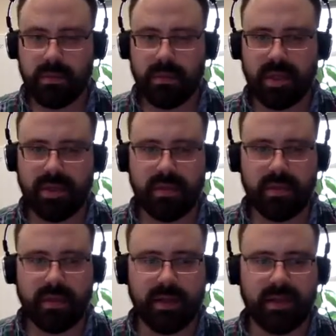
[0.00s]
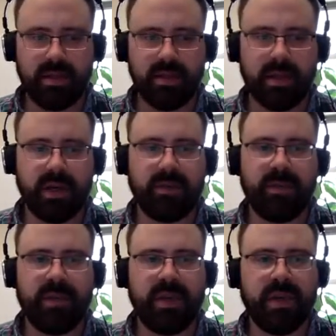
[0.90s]
That's the trick.
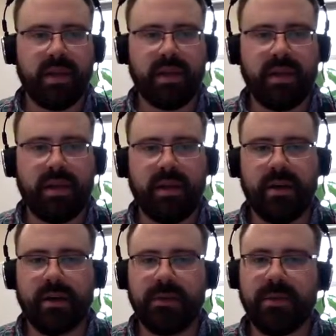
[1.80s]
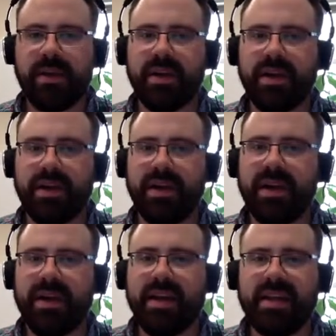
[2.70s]
Um,
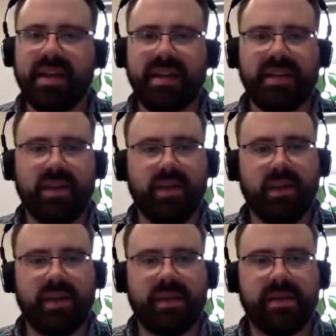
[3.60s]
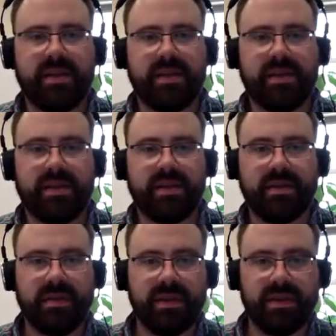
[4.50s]
that's always.
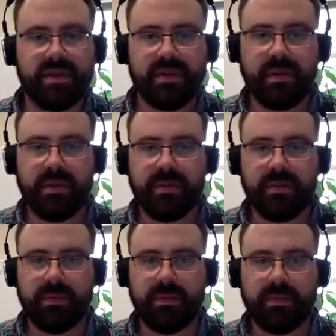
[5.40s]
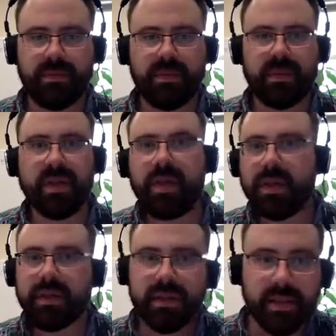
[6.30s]
Oh.
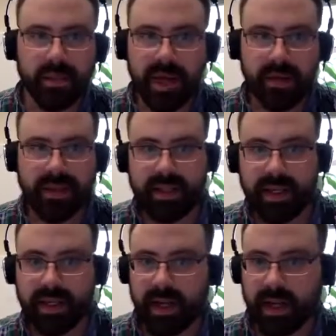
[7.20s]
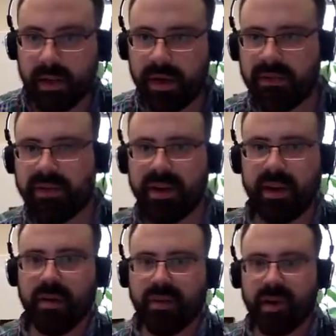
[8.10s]
Somehow it's saying that I don't have a
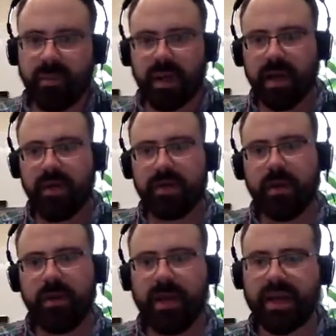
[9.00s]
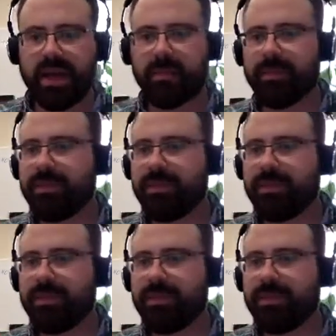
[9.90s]
video feed, but I don't know about that.